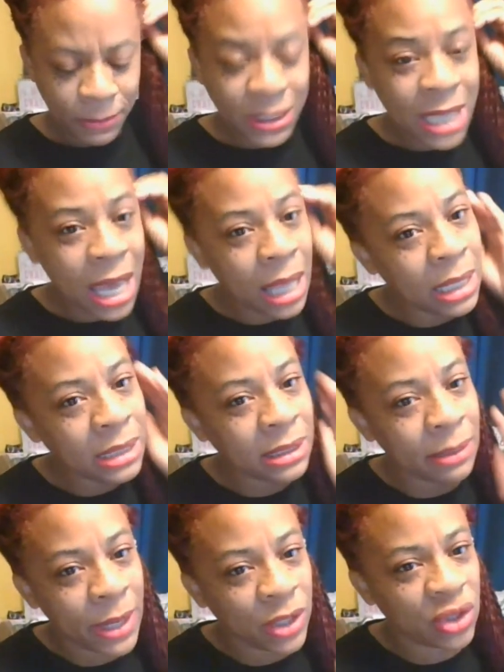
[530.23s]
Tell us
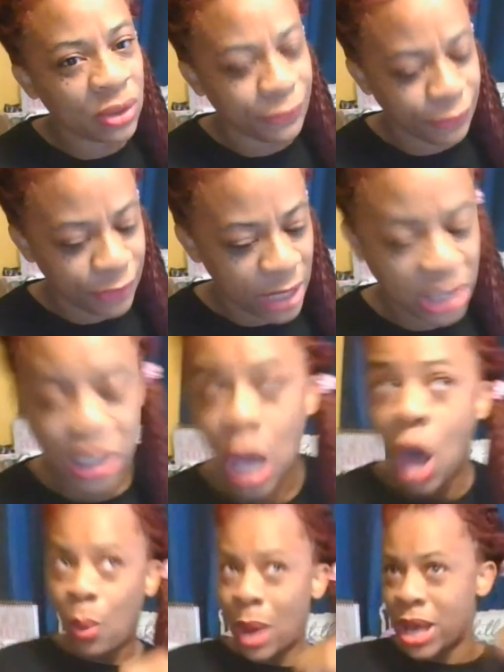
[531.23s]
about your friends.
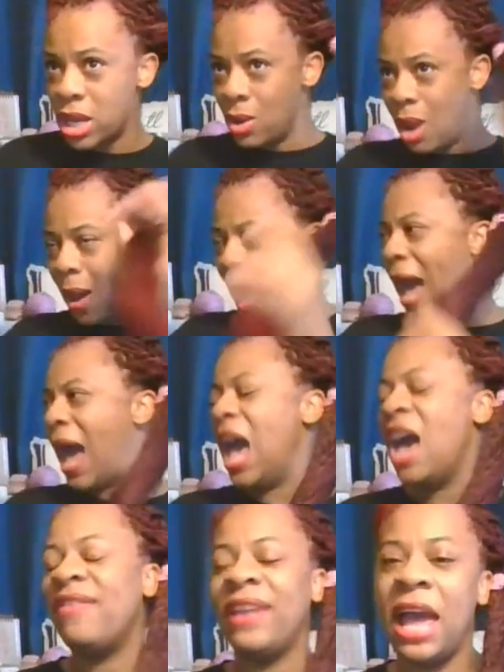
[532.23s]
Well, you know, I
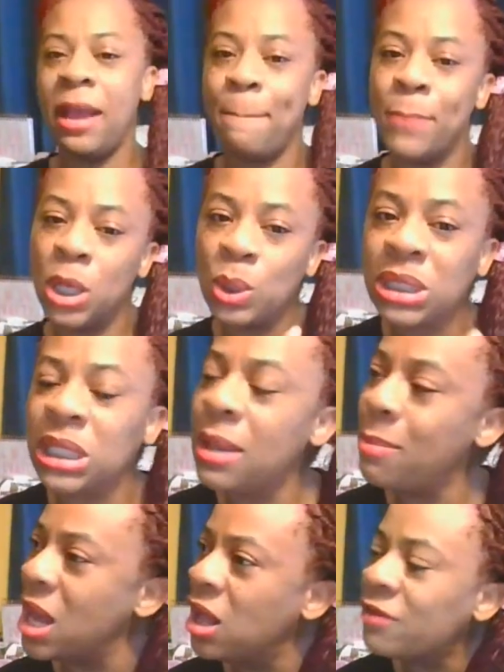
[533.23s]
have, like, mostly
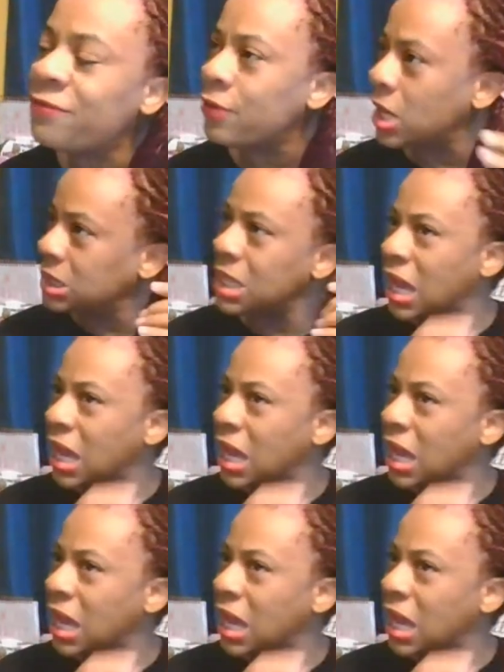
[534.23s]
male friends.